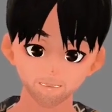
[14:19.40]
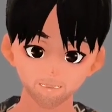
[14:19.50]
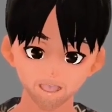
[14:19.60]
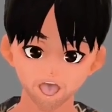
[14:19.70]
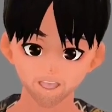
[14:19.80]

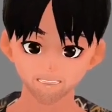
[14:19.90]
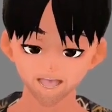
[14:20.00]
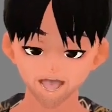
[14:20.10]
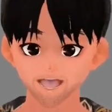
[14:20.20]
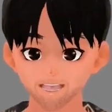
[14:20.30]
The less you
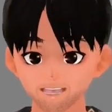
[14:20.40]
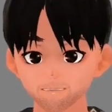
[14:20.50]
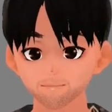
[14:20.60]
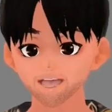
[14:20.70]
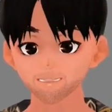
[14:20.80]
have it,
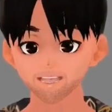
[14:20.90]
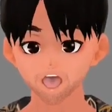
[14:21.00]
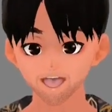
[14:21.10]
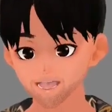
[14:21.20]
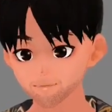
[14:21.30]
the
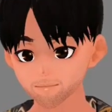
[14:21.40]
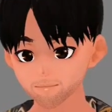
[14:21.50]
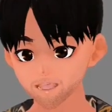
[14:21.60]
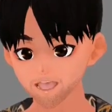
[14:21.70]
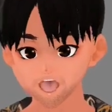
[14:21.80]
choppier.
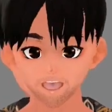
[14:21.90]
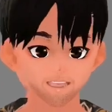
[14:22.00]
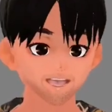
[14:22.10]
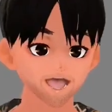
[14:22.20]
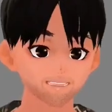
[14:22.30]
The more,
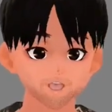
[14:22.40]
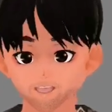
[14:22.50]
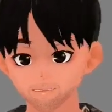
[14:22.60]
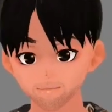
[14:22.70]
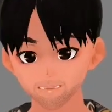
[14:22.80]
the
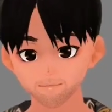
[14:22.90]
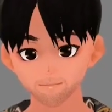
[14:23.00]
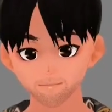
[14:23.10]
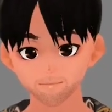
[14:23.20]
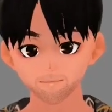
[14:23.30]
smoother.
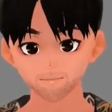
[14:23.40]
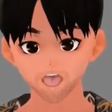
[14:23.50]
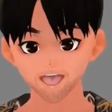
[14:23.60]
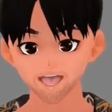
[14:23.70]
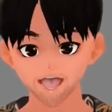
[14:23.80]
So
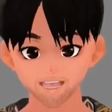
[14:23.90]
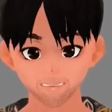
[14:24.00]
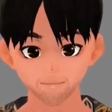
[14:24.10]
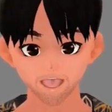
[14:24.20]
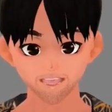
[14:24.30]
let's
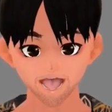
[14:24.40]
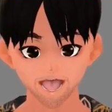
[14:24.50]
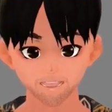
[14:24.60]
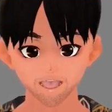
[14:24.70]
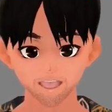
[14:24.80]
put that on
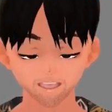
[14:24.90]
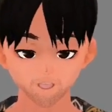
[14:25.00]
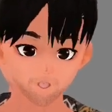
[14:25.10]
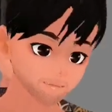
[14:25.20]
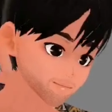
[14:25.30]
0.
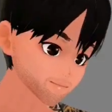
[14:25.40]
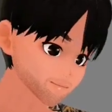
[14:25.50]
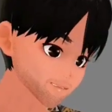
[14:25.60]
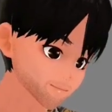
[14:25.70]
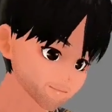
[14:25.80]
Like,
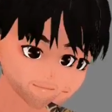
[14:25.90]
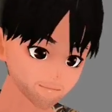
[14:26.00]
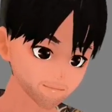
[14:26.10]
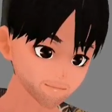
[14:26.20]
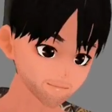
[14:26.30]

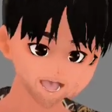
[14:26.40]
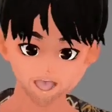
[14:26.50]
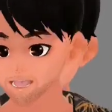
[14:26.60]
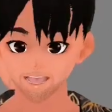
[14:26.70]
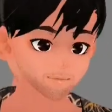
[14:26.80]
could
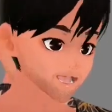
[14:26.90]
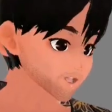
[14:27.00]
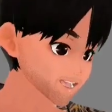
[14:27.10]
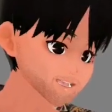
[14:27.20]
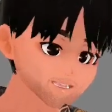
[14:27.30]
be a little
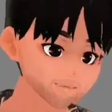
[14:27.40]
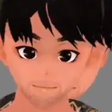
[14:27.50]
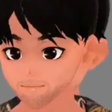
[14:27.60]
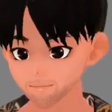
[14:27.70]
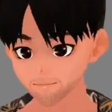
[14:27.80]
bit
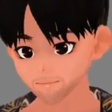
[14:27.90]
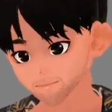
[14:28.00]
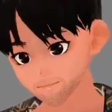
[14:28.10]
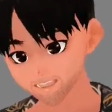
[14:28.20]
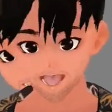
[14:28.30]

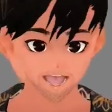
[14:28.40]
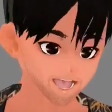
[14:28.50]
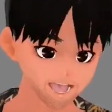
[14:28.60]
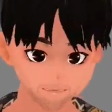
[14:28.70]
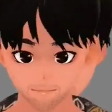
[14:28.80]
choppy,
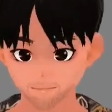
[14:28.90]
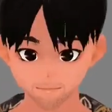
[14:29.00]
you know?